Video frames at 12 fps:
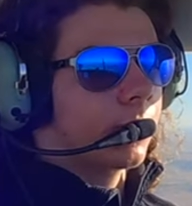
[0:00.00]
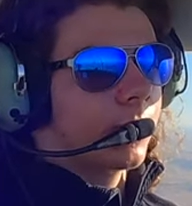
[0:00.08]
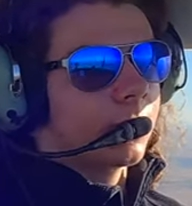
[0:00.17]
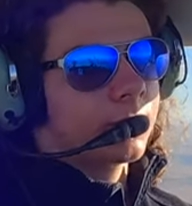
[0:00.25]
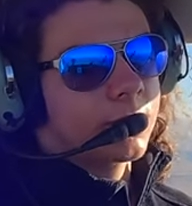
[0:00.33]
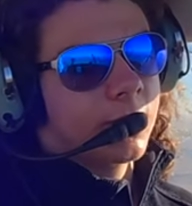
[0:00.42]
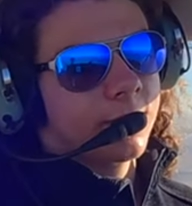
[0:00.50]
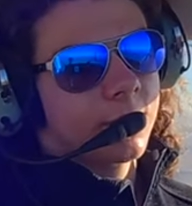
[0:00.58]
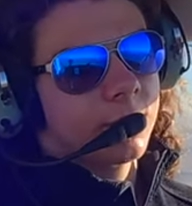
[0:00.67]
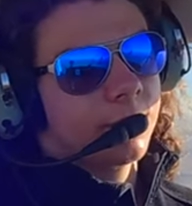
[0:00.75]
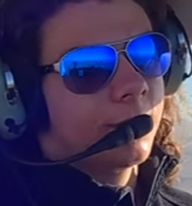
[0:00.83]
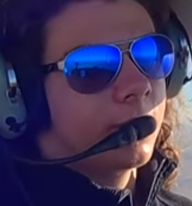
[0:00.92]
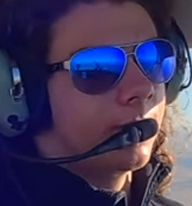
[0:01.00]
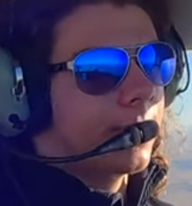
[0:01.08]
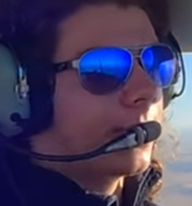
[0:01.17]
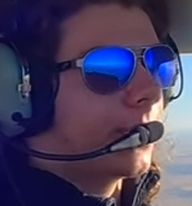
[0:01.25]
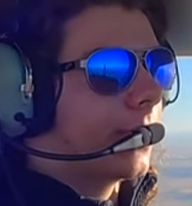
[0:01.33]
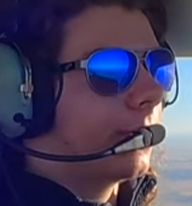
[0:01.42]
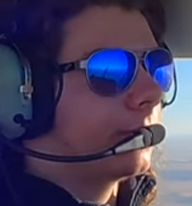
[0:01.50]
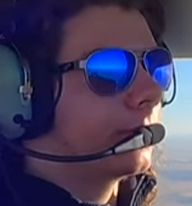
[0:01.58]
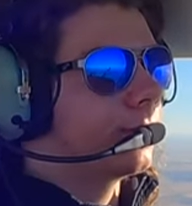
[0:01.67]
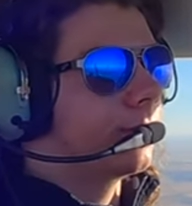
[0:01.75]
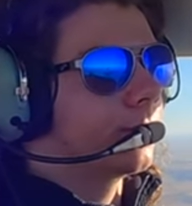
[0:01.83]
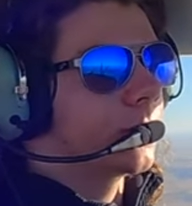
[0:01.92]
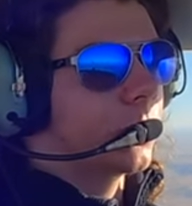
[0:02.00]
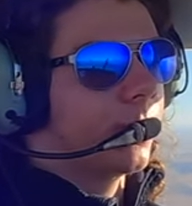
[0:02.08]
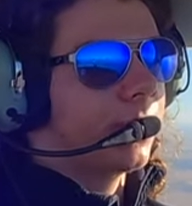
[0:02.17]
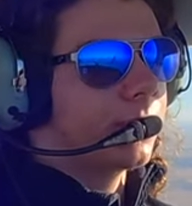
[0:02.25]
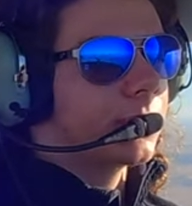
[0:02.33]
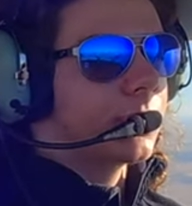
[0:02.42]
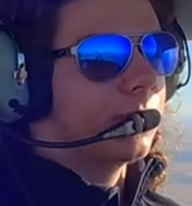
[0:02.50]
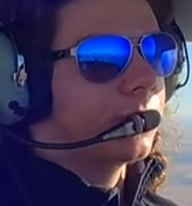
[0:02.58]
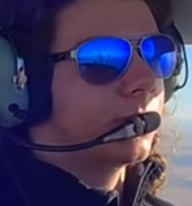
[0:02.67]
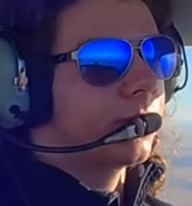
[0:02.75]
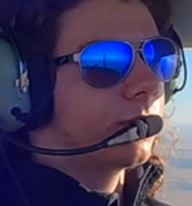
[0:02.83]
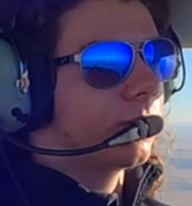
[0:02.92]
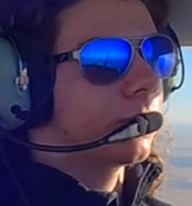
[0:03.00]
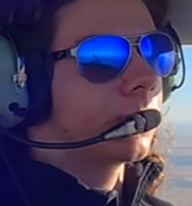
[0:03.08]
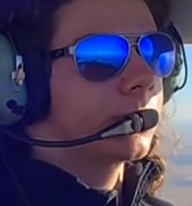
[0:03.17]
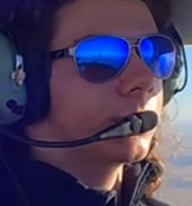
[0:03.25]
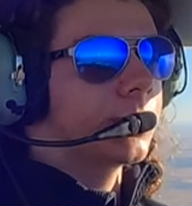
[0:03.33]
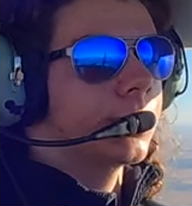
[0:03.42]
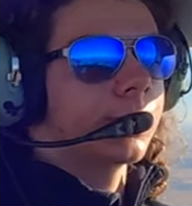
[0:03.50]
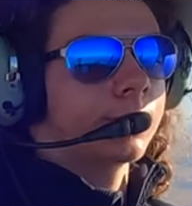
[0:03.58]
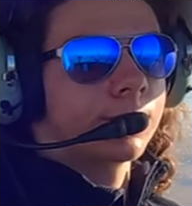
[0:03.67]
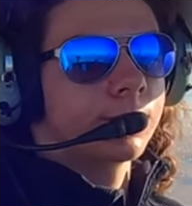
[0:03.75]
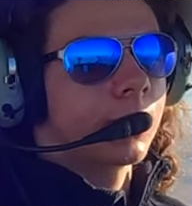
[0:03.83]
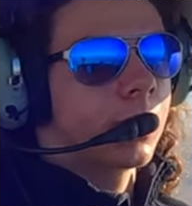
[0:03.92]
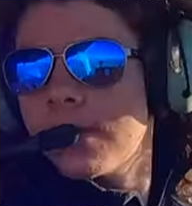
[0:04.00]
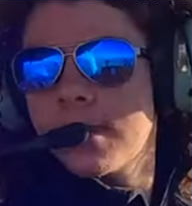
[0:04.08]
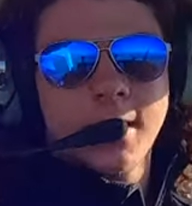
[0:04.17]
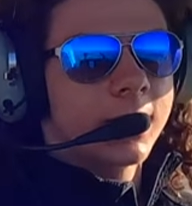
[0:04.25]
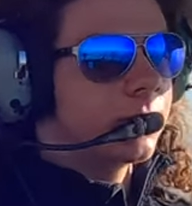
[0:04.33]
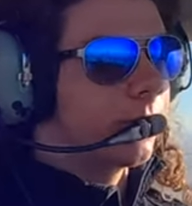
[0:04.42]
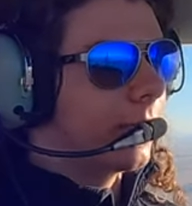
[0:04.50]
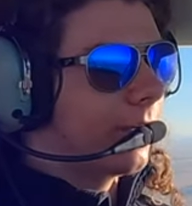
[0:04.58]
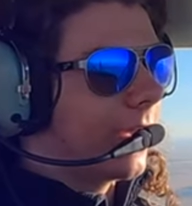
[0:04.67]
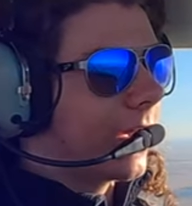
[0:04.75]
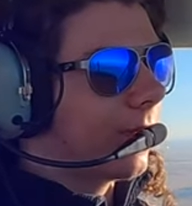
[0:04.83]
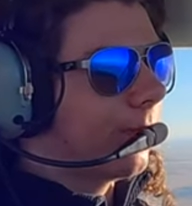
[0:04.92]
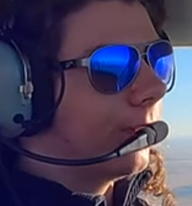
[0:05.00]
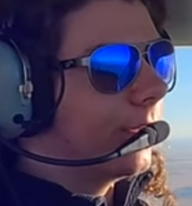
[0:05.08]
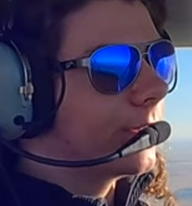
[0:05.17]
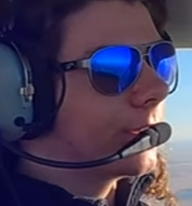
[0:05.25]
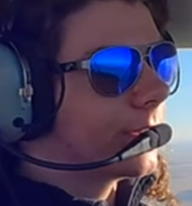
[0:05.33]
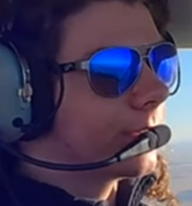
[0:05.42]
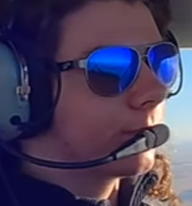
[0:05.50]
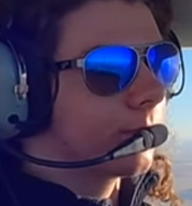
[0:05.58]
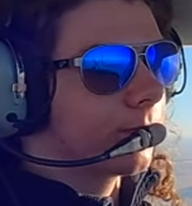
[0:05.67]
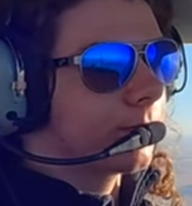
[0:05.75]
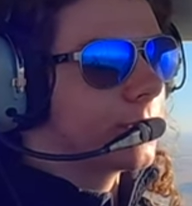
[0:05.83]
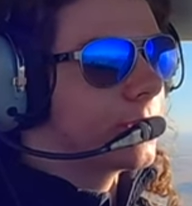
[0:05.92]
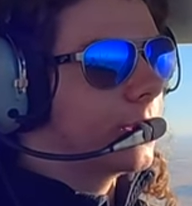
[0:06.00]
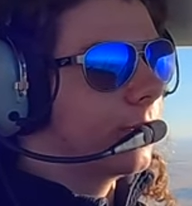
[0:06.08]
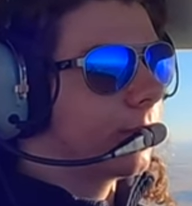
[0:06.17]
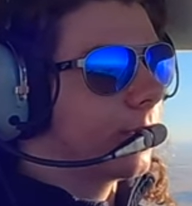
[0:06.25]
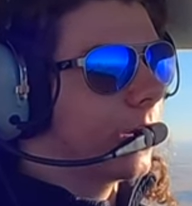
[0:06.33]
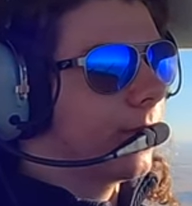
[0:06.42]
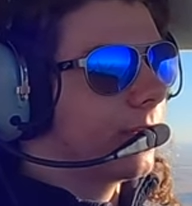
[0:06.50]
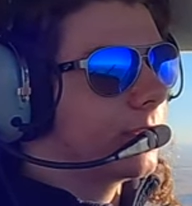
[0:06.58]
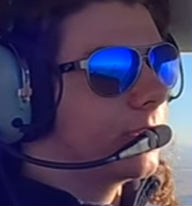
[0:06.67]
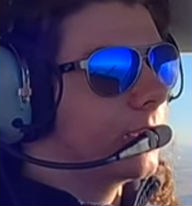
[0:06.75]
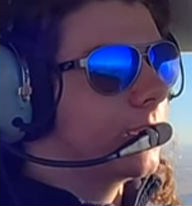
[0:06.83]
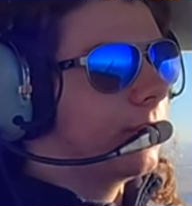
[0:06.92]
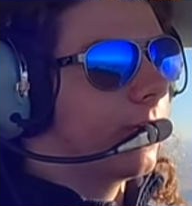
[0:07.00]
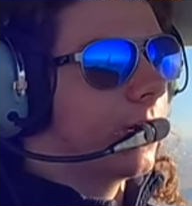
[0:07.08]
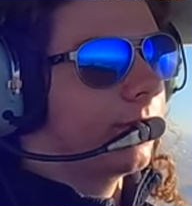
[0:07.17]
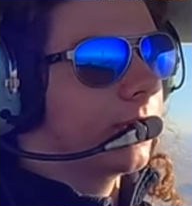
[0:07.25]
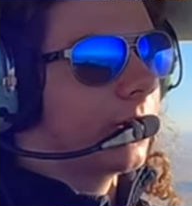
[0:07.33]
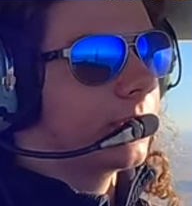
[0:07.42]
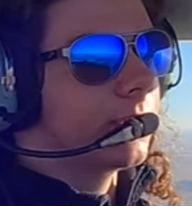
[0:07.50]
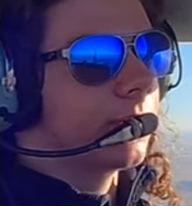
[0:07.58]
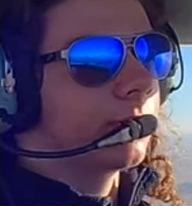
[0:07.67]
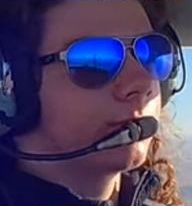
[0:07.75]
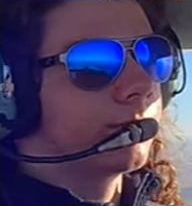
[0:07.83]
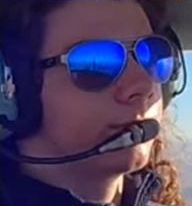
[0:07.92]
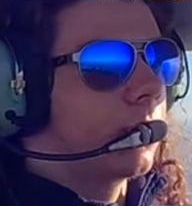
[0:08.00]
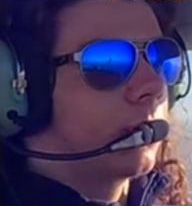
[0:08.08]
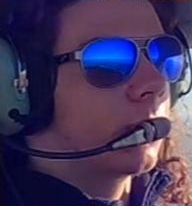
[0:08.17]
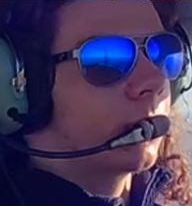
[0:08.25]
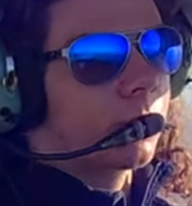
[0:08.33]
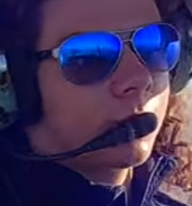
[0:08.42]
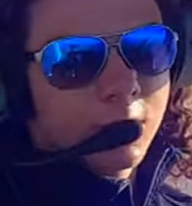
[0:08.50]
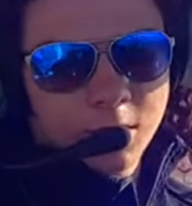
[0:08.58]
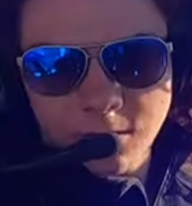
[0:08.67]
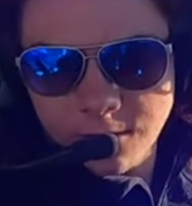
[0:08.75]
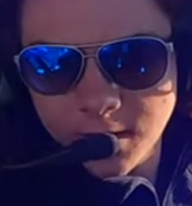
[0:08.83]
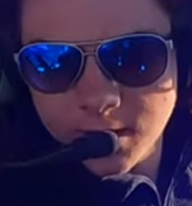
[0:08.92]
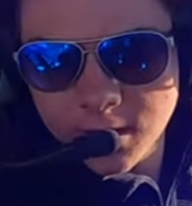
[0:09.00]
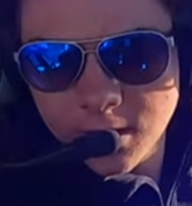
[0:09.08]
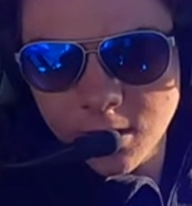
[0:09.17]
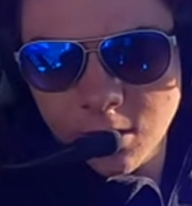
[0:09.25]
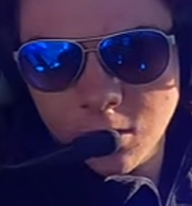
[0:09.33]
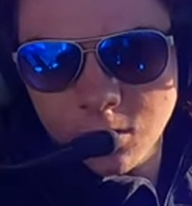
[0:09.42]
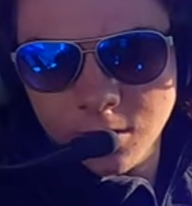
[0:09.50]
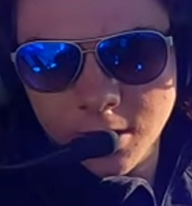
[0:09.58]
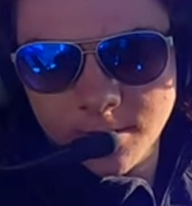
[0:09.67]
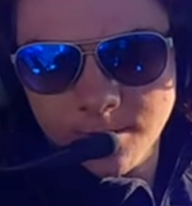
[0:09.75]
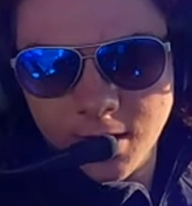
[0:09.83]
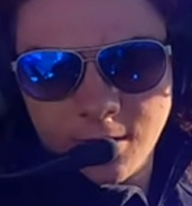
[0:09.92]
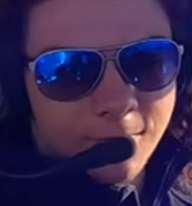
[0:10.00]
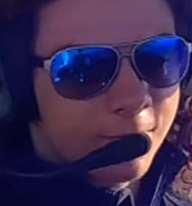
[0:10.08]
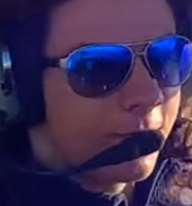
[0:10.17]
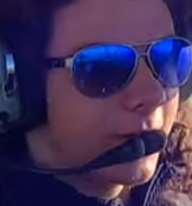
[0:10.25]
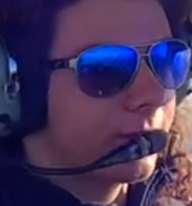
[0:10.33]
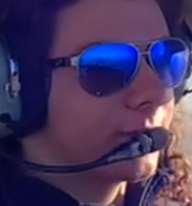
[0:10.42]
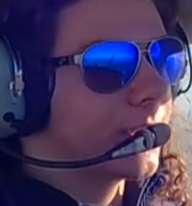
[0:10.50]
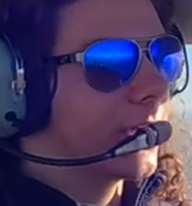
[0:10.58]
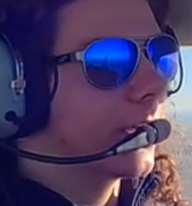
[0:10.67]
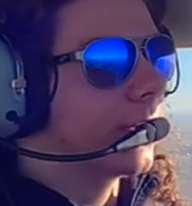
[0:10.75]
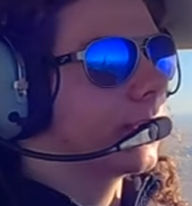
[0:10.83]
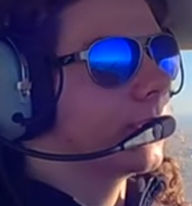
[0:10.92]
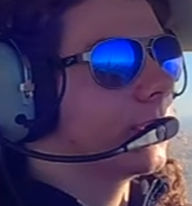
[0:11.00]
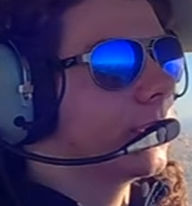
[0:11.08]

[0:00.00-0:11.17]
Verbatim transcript: about 700 feet a minute down, so about the same as before. Interesting. It's very happily just sitting right about 65 knots though. 300 feet to go, we're at a minute and 5 seconds.